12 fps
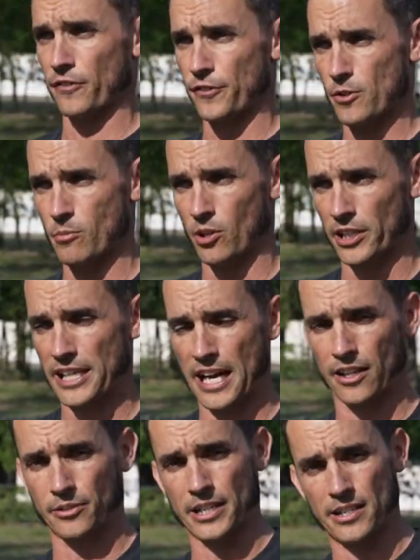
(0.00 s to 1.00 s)
a few more
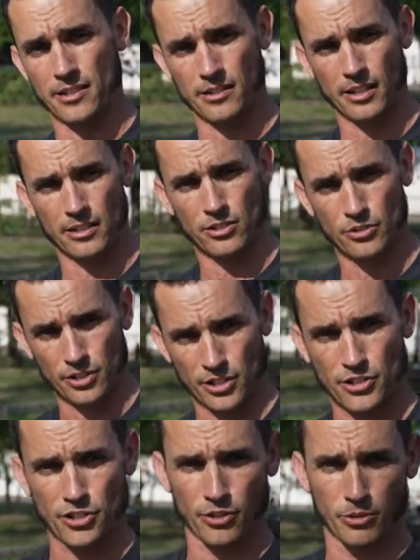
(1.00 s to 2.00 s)
calories than you
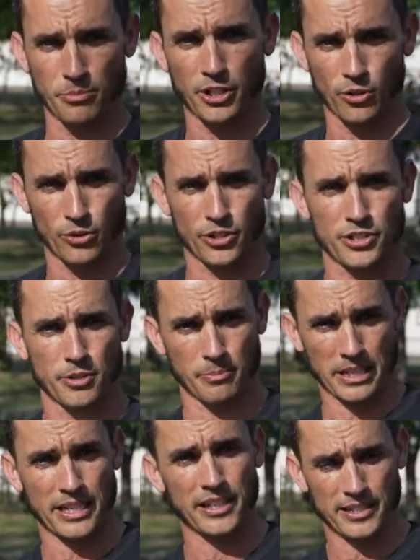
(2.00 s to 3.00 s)
consume in order to
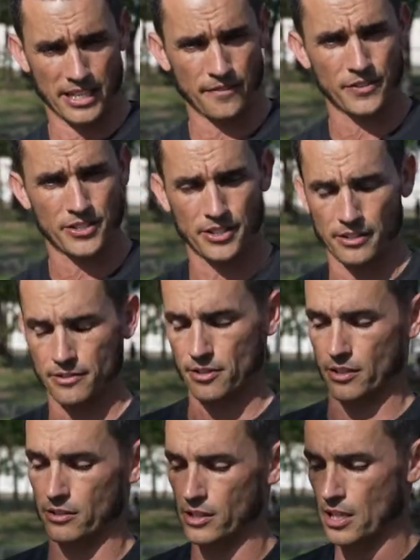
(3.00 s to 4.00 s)
be in a deficit.
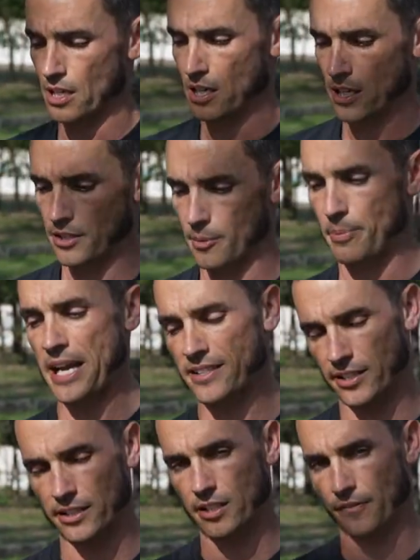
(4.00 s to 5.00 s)
So, the
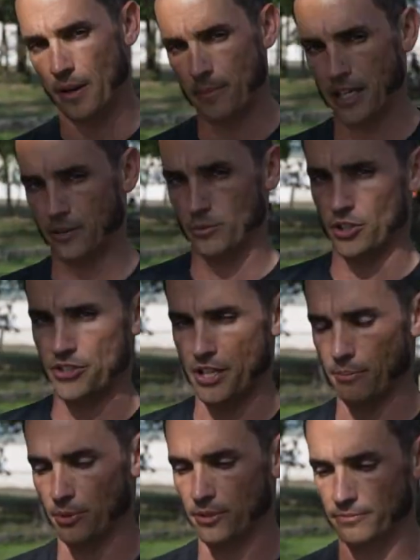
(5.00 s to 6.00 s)
basics, if I made it real
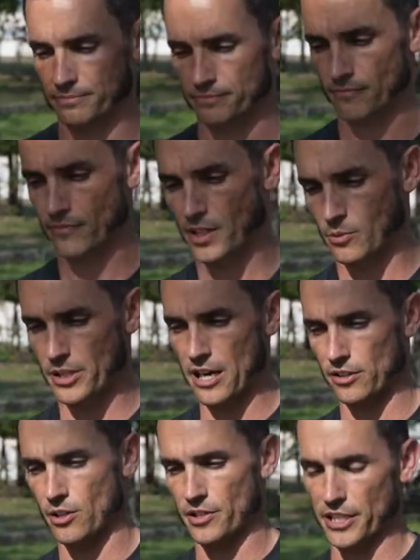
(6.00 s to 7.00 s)
simple,
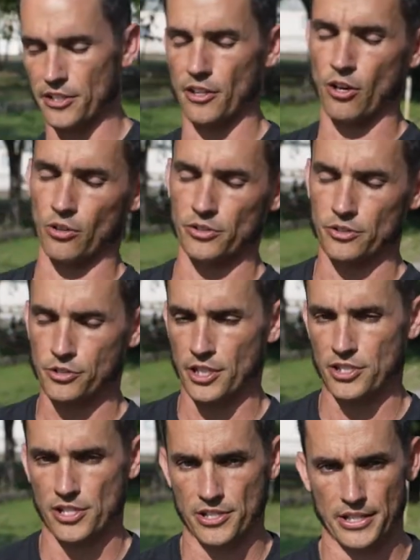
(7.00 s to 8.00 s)
without going into the whole
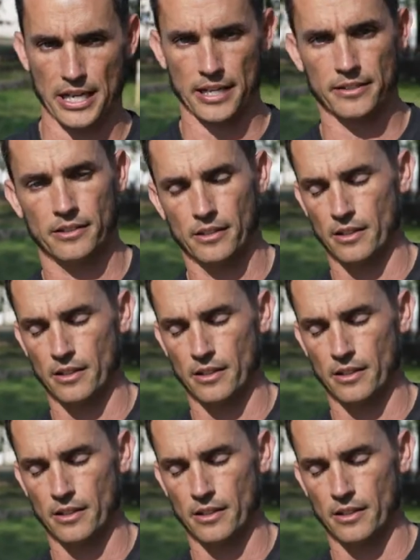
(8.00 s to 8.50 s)
nutrition side,